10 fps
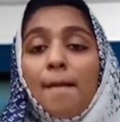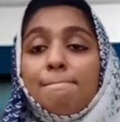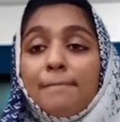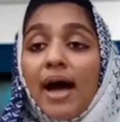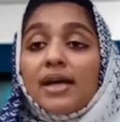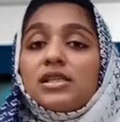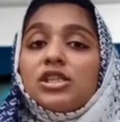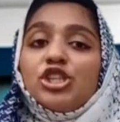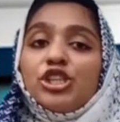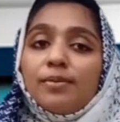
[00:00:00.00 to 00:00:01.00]
Max
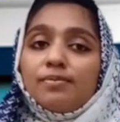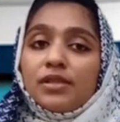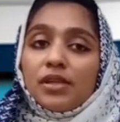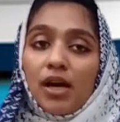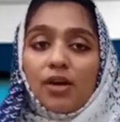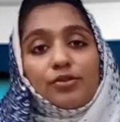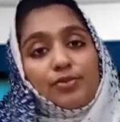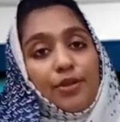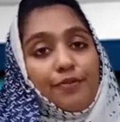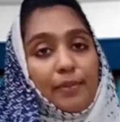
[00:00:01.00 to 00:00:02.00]
jumped out
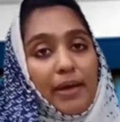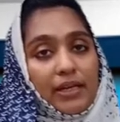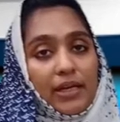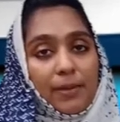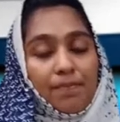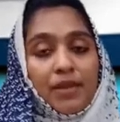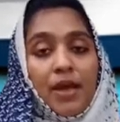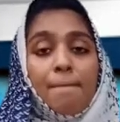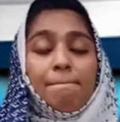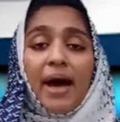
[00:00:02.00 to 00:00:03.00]
the balcony.
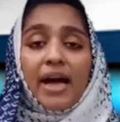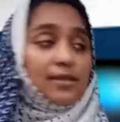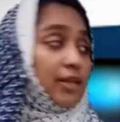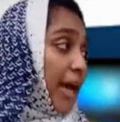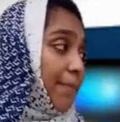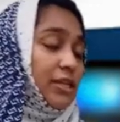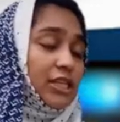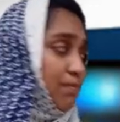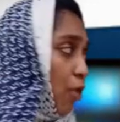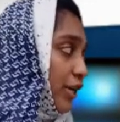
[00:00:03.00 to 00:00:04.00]
Max kept
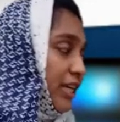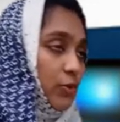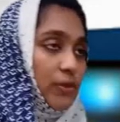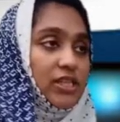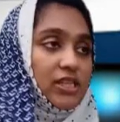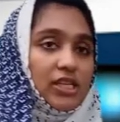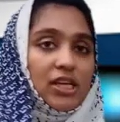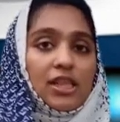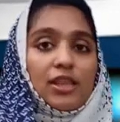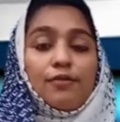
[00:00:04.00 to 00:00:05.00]
his body twisted.
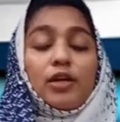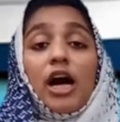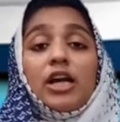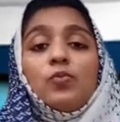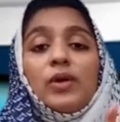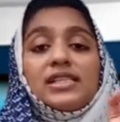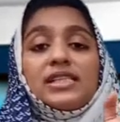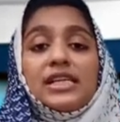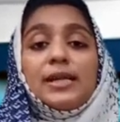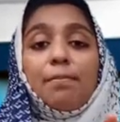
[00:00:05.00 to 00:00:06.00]
The gun was
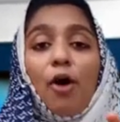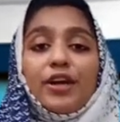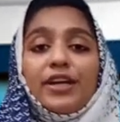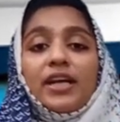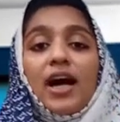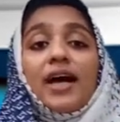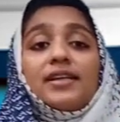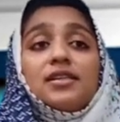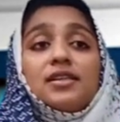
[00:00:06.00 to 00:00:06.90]
still pointing at